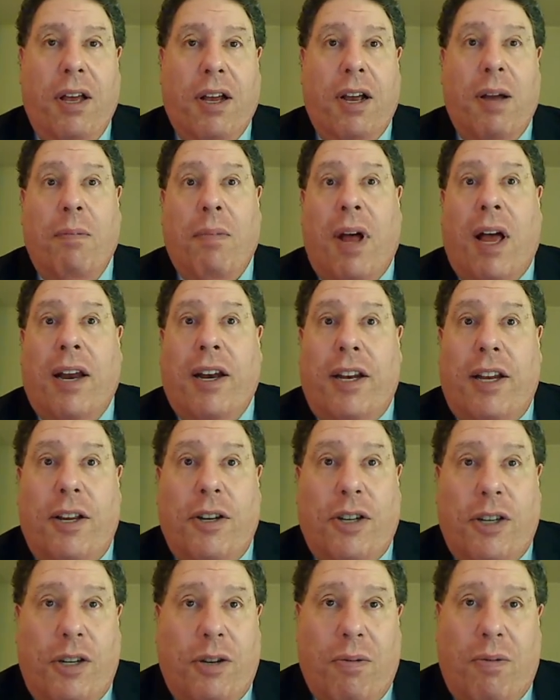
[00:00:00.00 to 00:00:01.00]
commodity
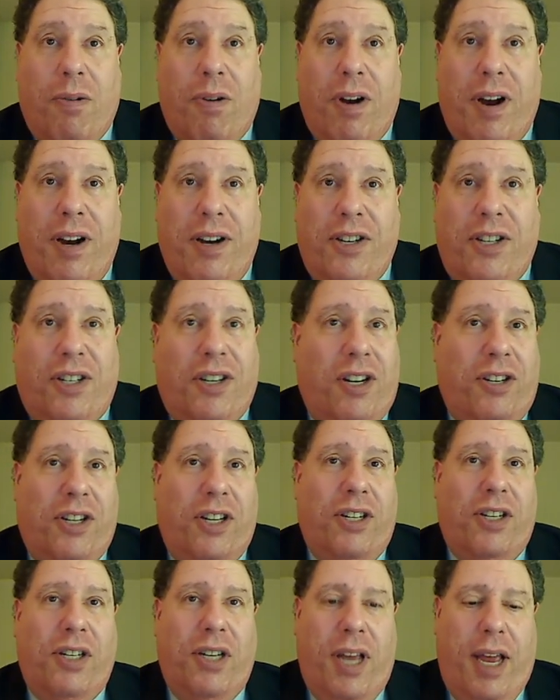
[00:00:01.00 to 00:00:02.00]
storage such
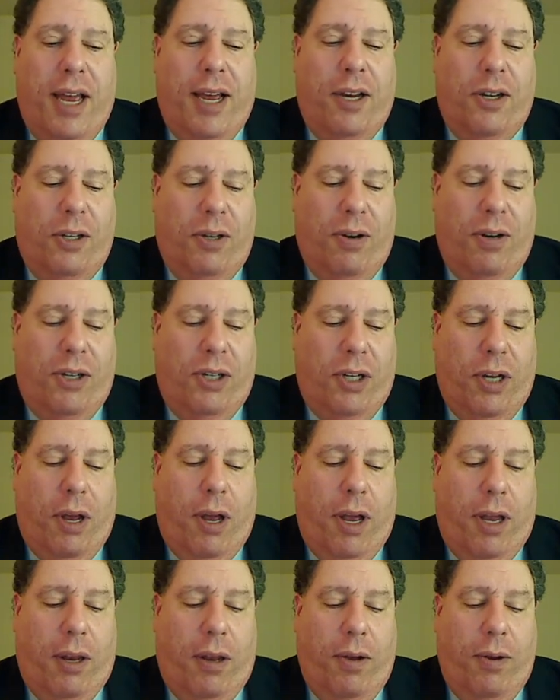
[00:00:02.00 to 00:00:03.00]
as tanks or
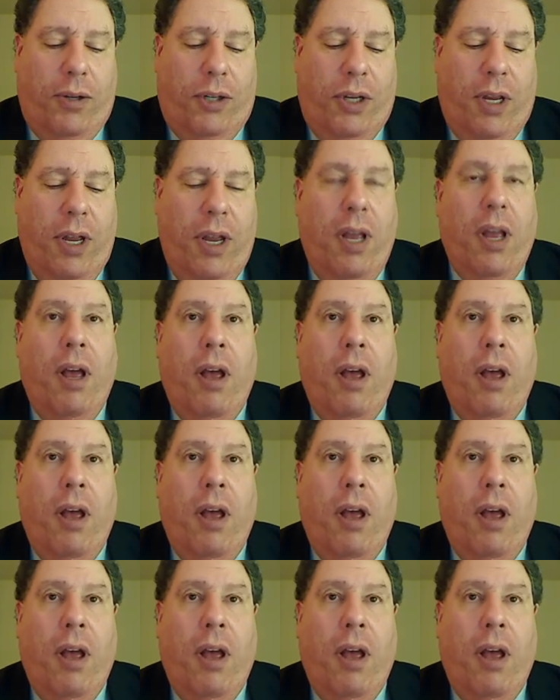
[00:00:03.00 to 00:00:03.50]
silos,